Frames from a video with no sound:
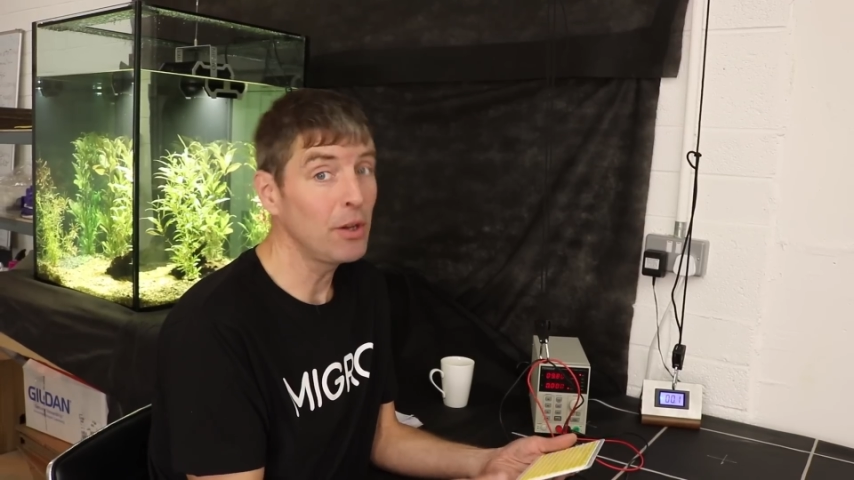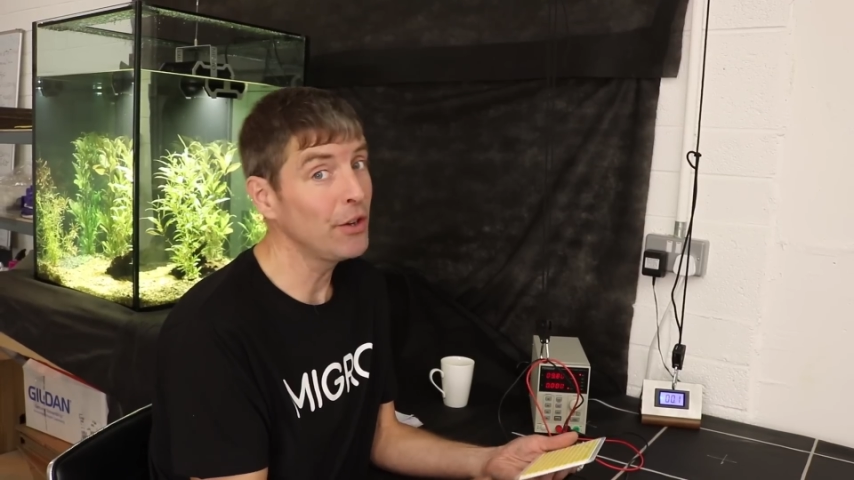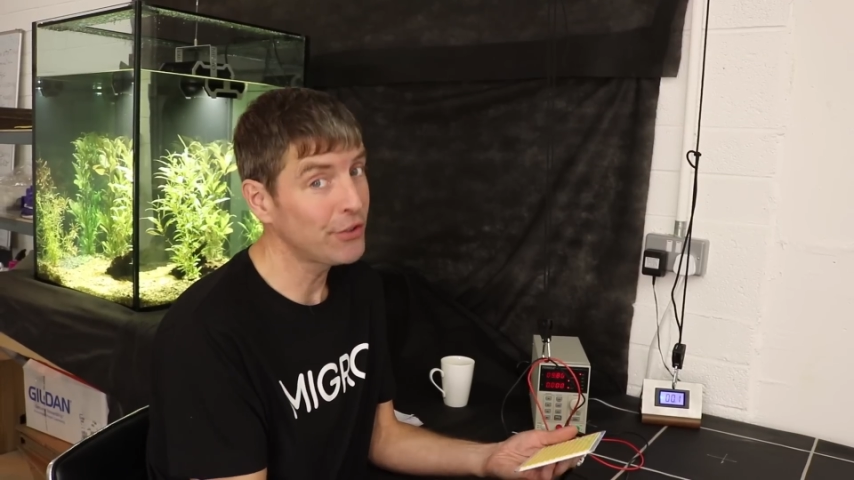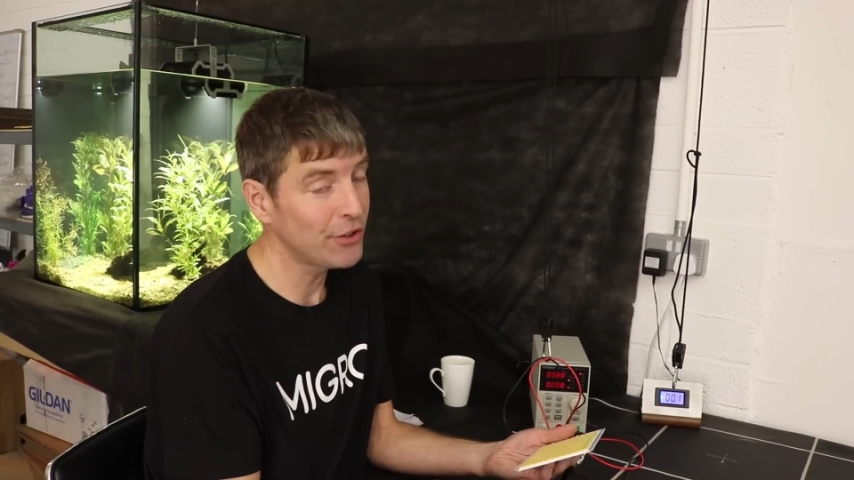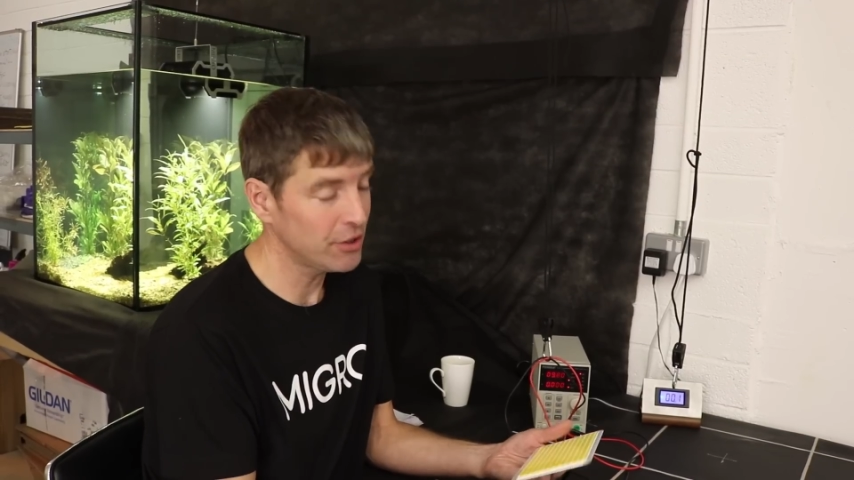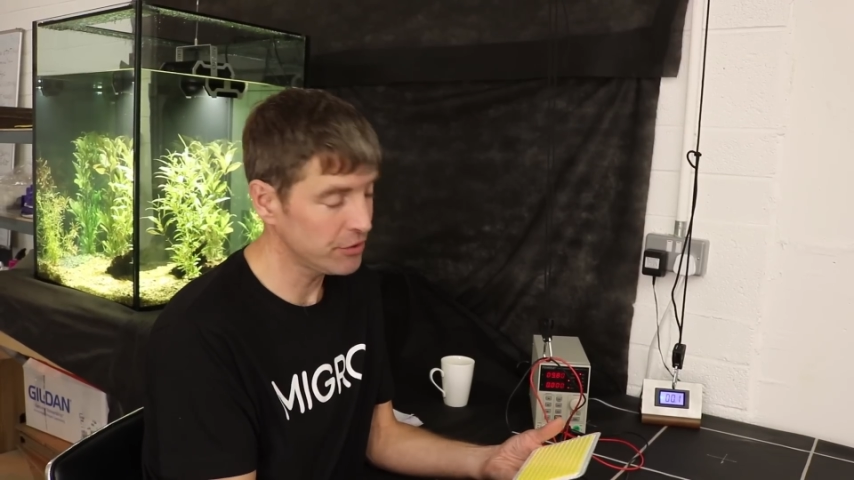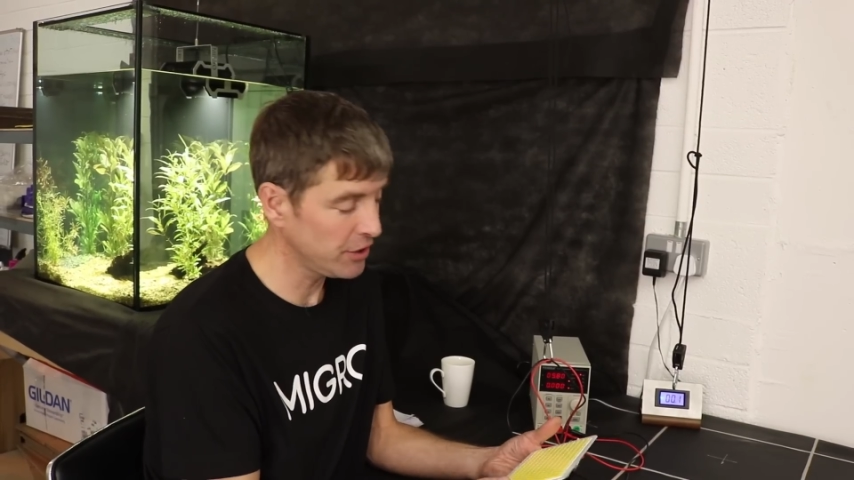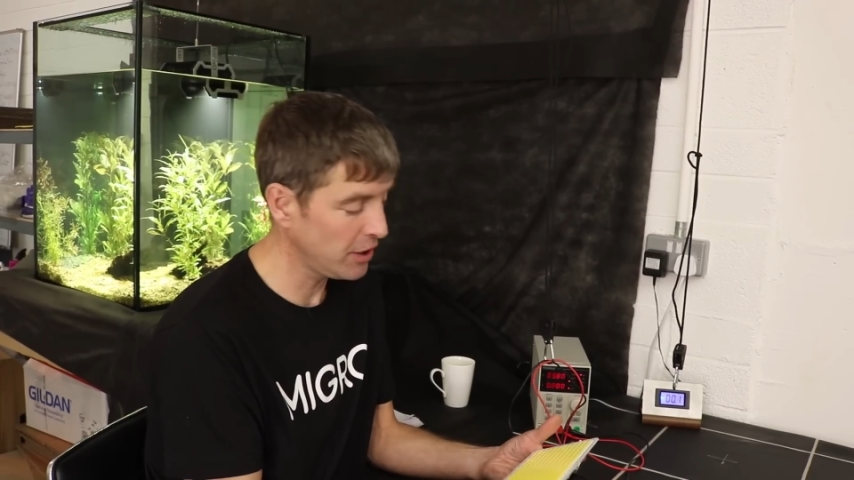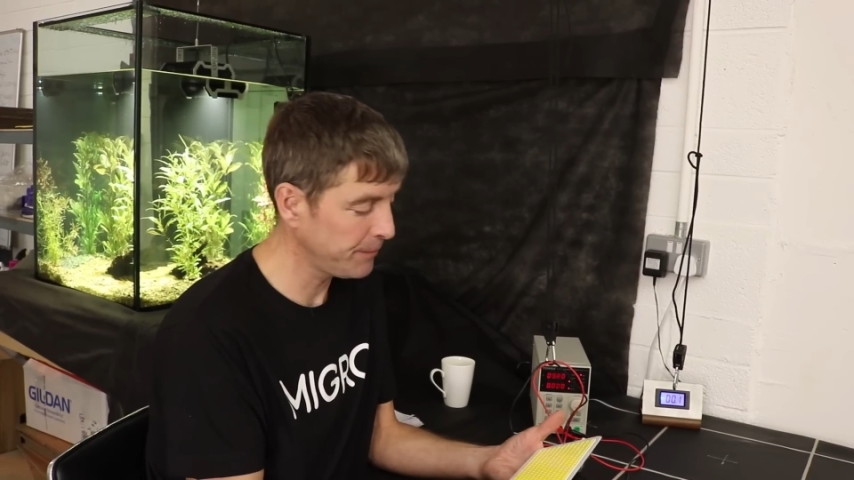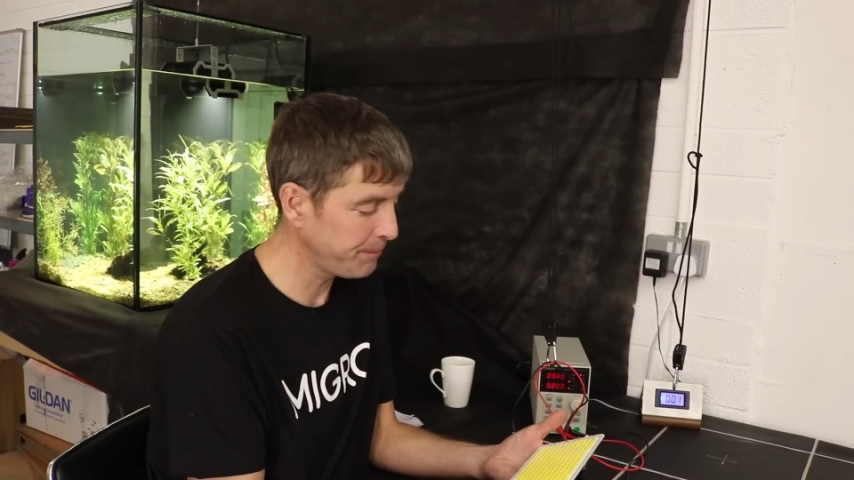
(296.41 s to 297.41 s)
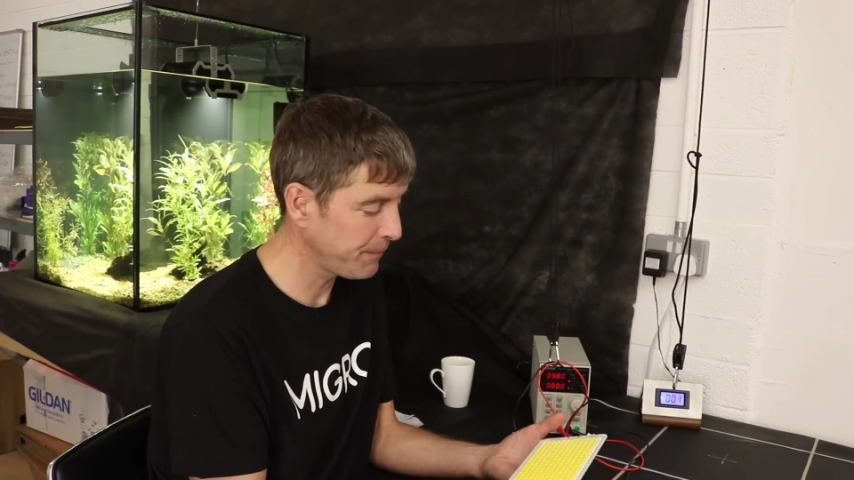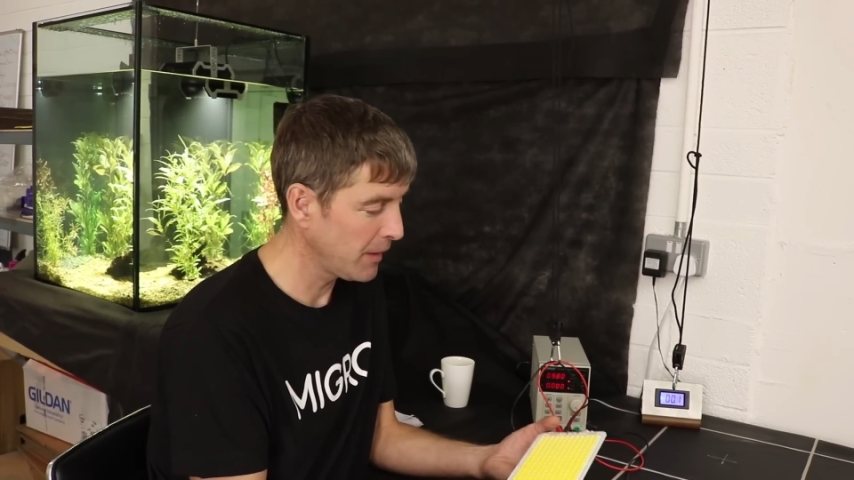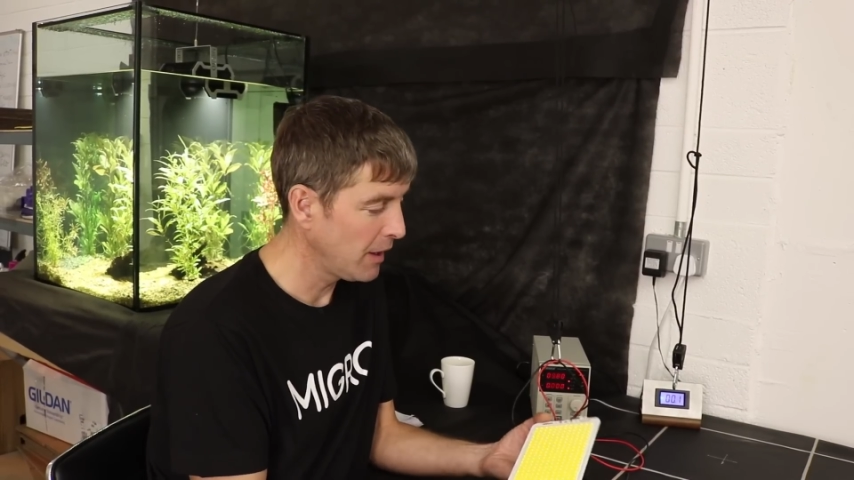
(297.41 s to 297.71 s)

plus your own time.